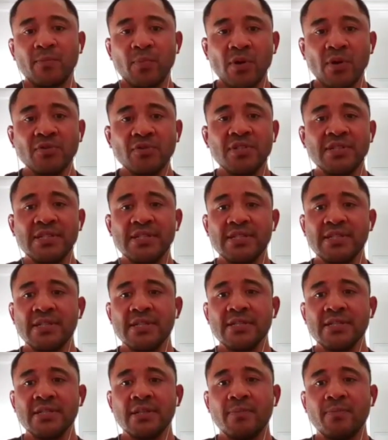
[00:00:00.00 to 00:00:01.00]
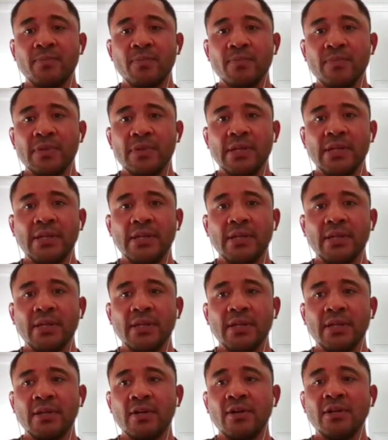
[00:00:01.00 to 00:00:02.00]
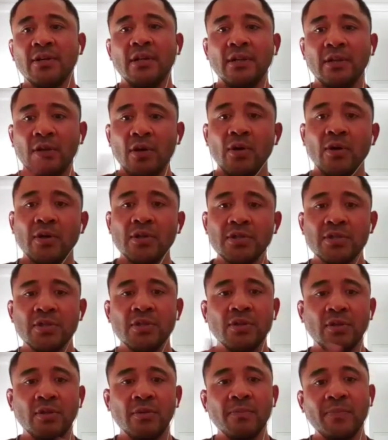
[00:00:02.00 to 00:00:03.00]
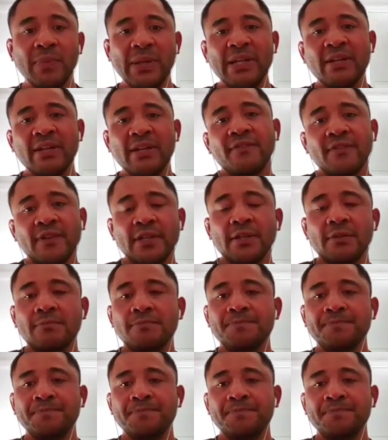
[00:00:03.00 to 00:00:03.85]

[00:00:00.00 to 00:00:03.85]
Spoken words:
processes, the kind of long-term benefit